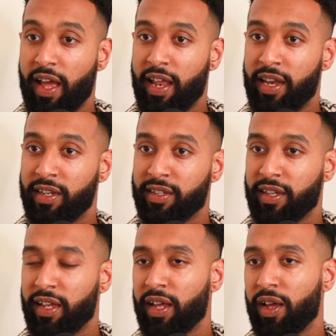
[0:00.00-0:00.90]
And
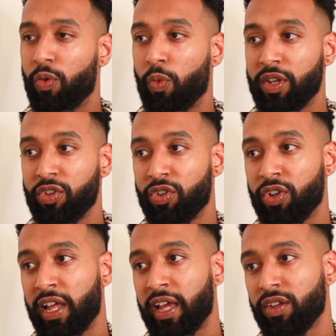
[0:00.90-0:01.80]
when
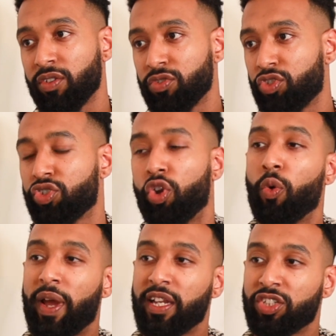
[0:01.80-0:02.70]
you're like just
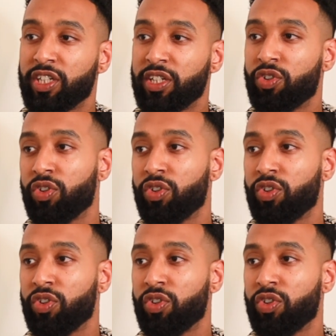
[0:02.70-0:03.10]
low energy,